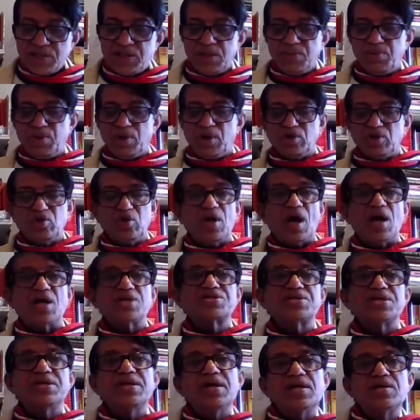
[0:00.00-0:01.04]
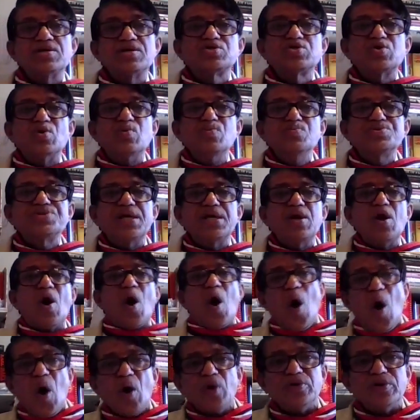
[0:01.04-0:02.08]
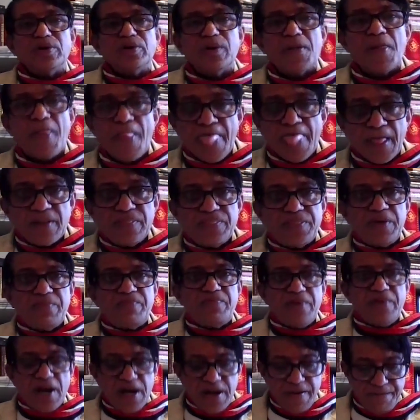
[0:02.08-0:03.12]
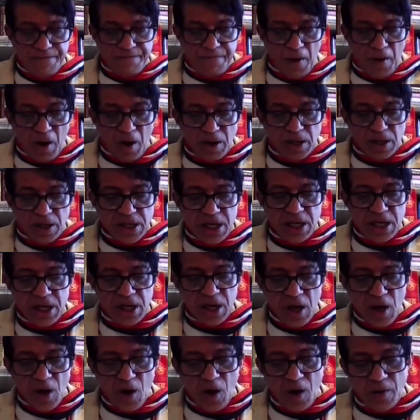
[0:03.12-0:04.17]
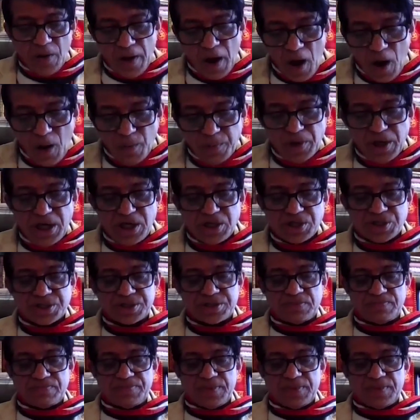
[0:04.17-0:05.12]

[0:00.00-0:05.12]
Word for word: Jivanananda Das here zooms in on the very body of Avanish,